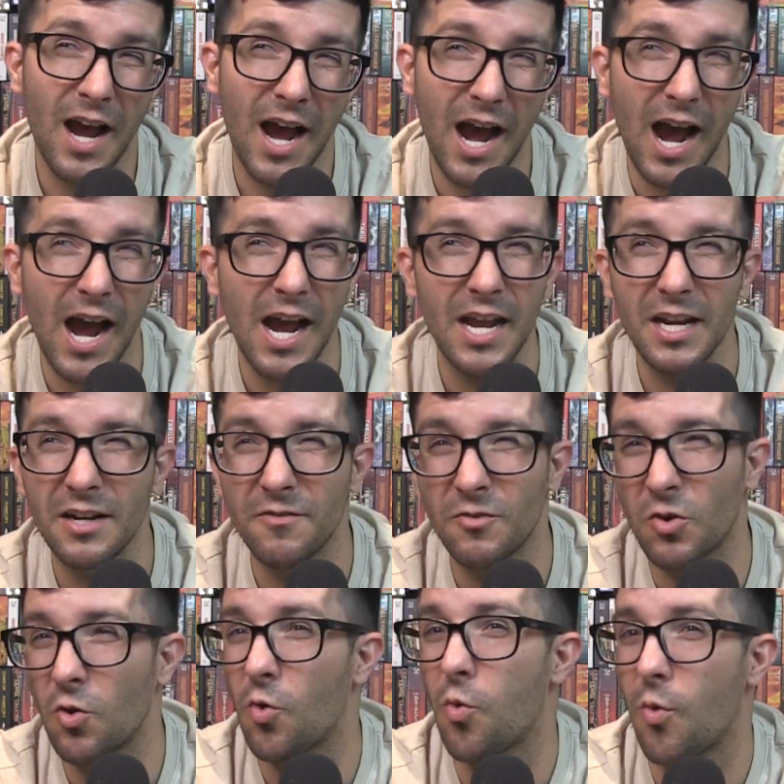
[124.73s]
kind of
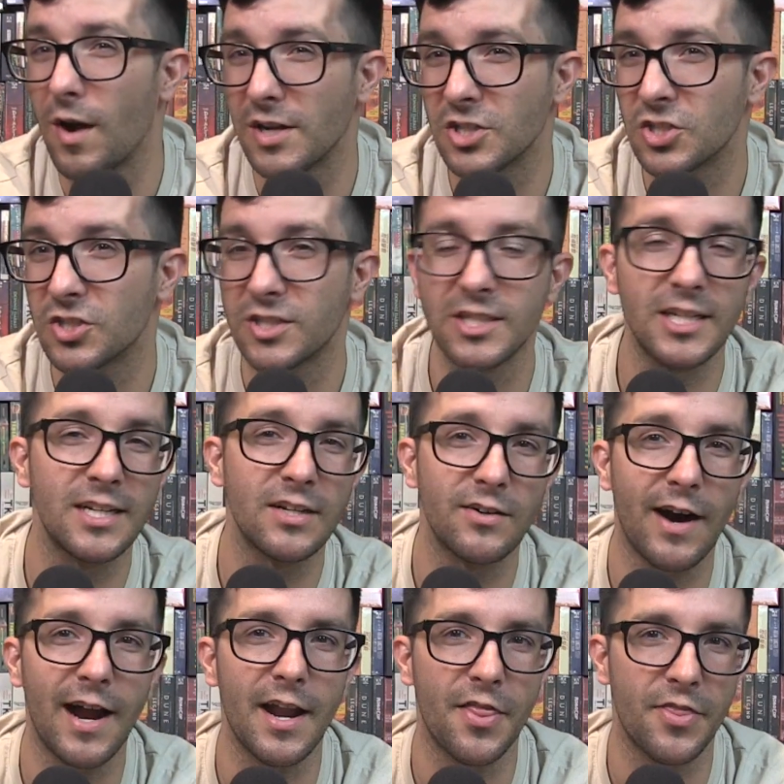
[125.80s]
questioning a
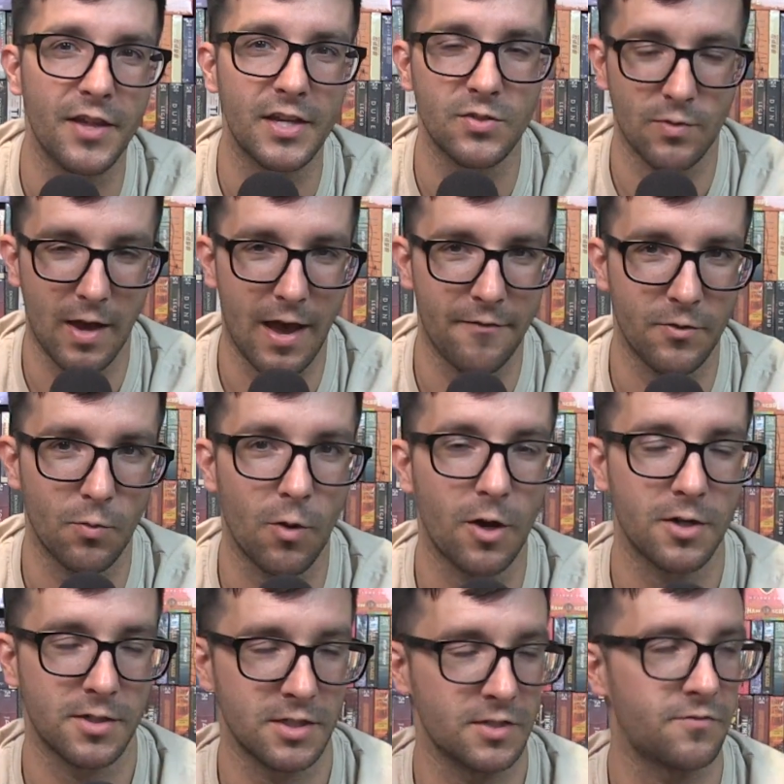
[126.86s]
lot of things after
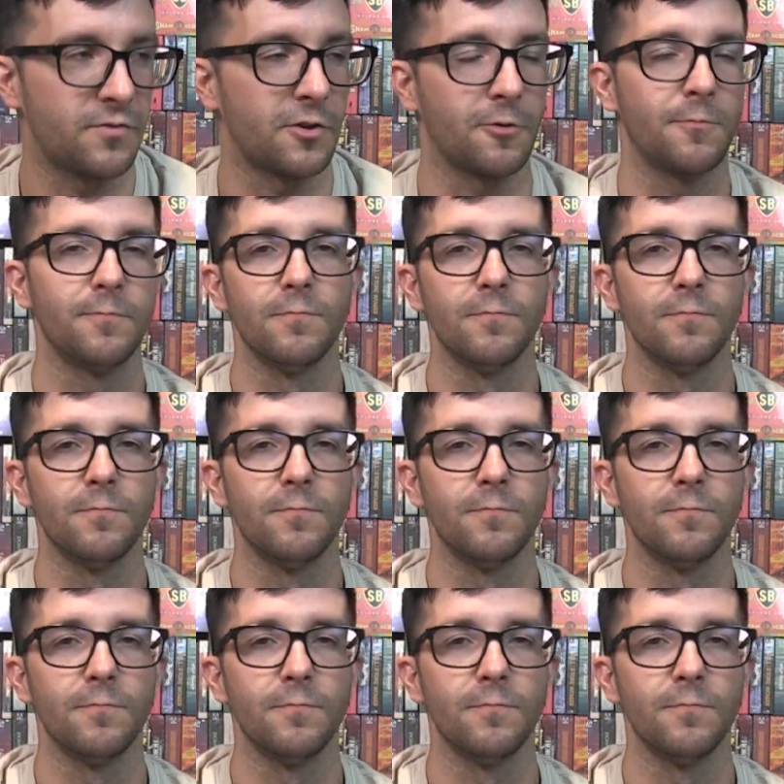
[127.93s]
watching this film.